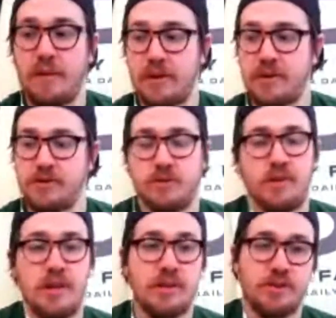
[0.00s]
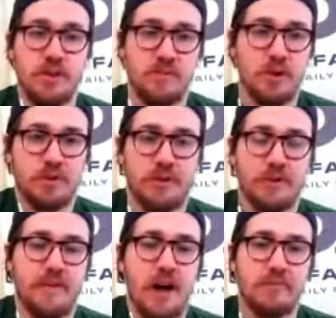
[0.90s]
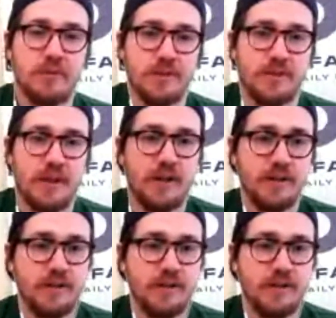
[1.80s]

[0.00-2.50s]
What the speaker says: because he can shift over to the 5, which is nice.